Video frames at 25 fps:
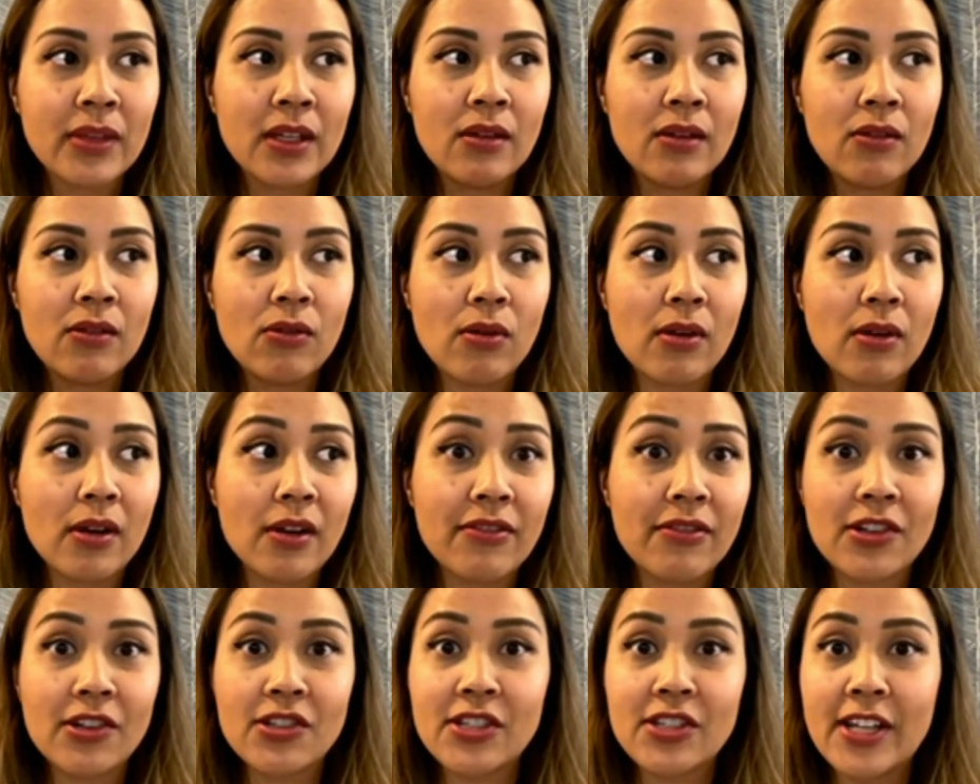Or
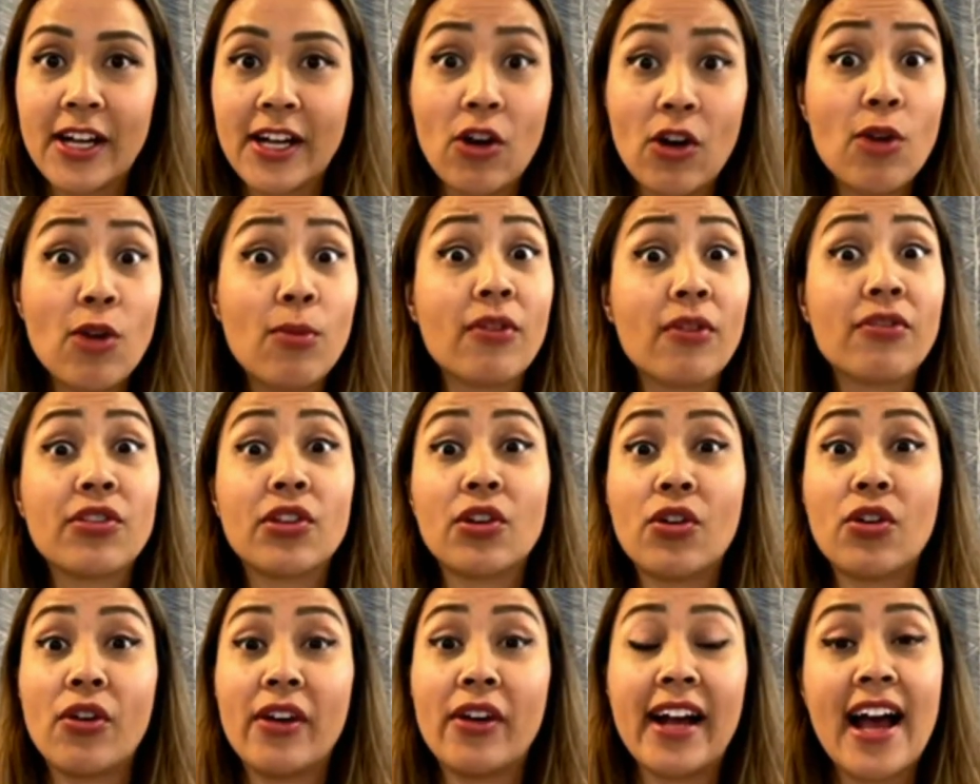if they're staying at home or if they're
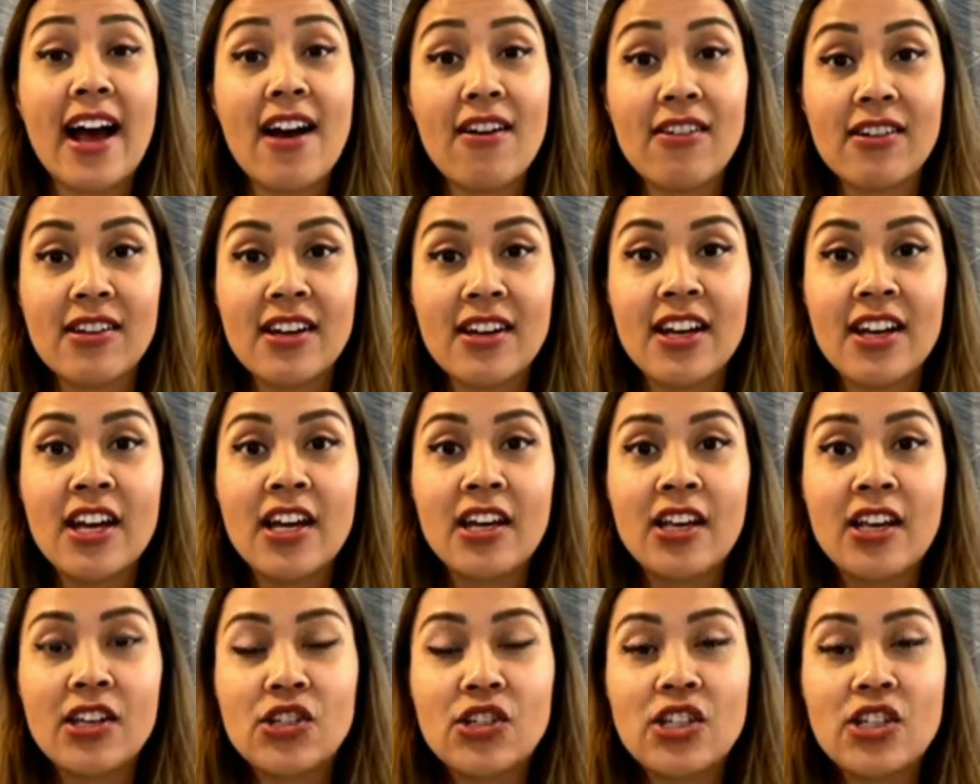going out.
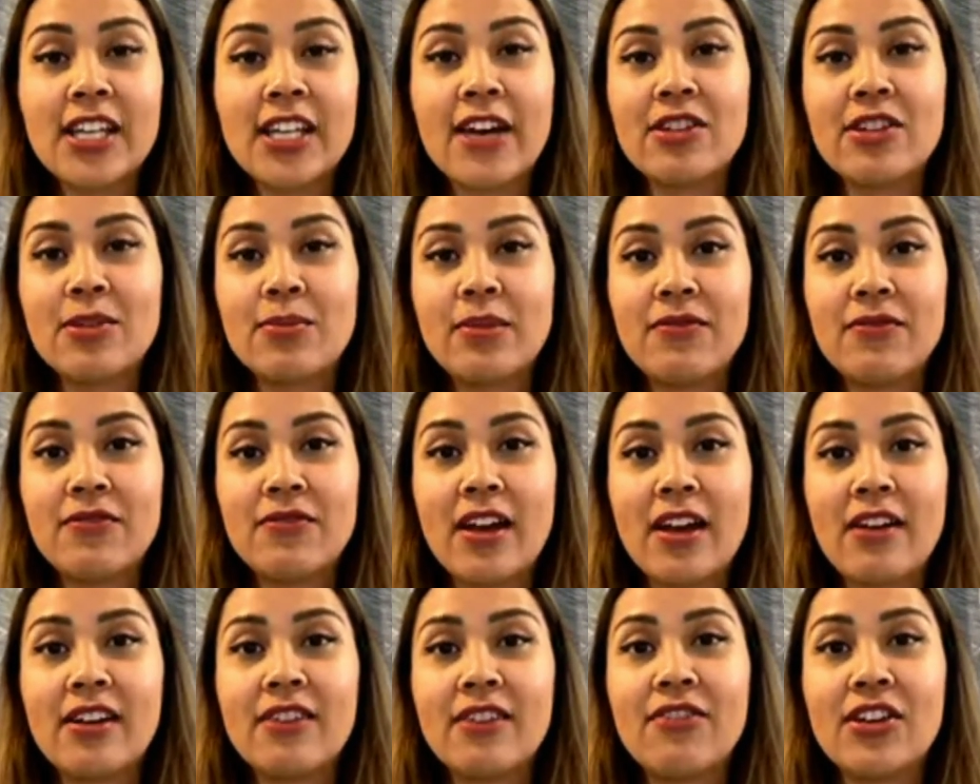You just have to be
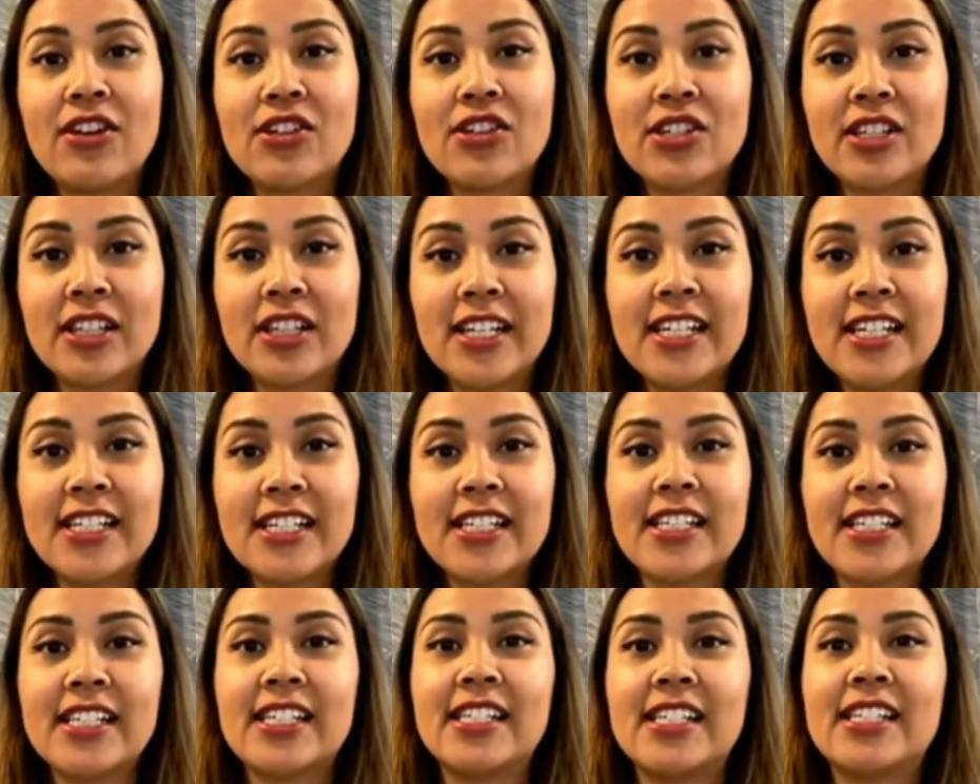very vigilant
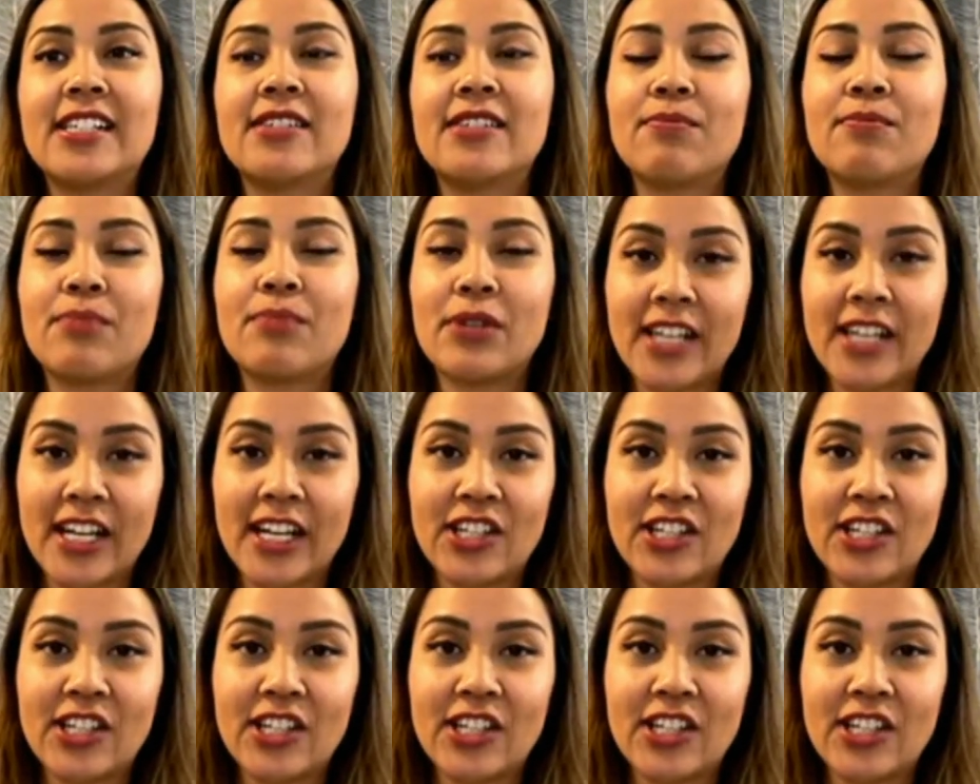in protecting